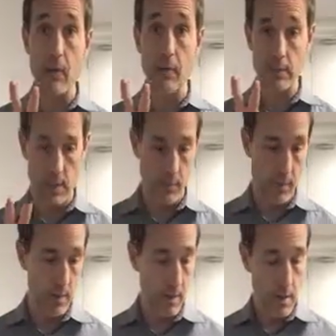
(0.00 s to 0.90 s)
areas that
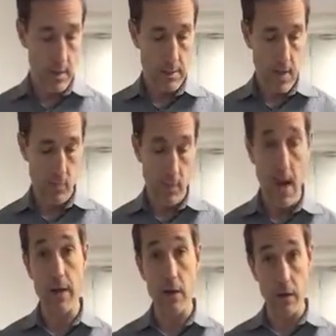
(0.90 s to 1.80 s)
we tend to work
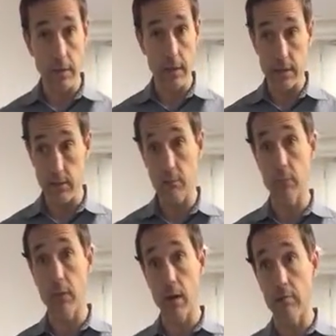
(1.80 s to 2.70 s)
on in our clinic
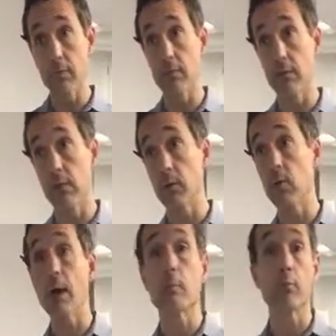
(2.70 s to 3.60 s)
that we'd
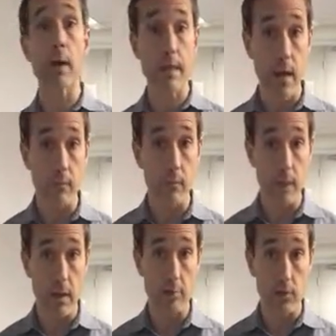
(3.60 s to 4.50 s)
want to break up when
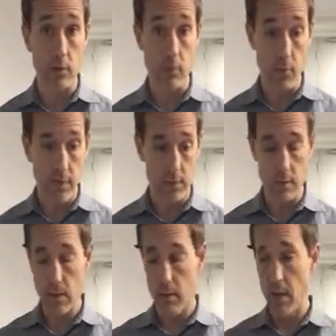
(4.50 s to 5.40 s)
it comes to trigger points.
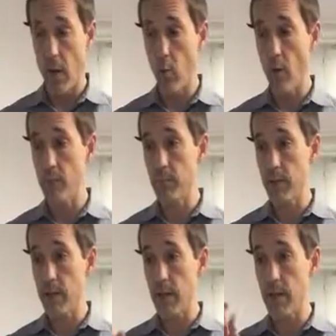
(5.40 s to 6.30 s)
One
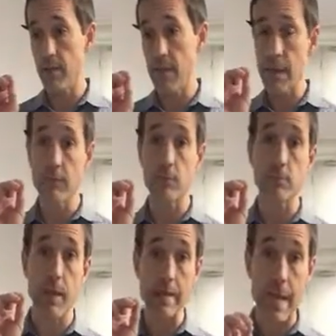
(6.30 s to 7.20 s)
being in the
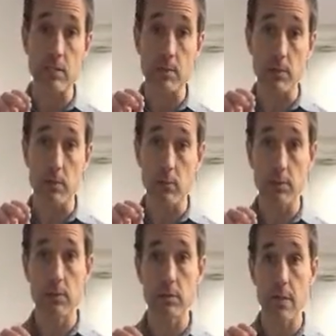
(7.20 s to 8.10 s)
infraspinatus muscle,
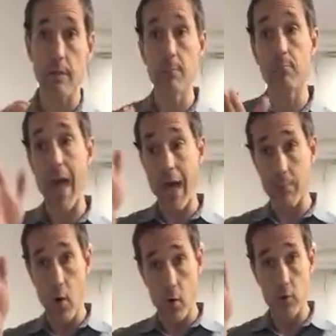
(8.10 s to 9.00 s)
which is at the
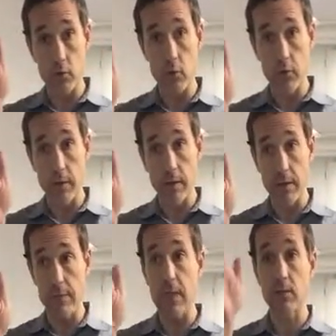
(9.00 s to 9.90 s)
back part of your shoulder blade.
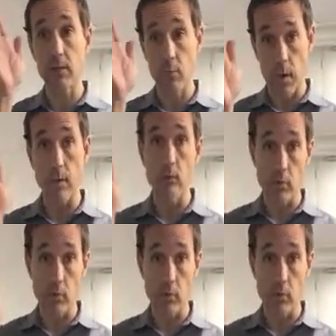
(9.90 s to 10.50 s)
It's actually one of your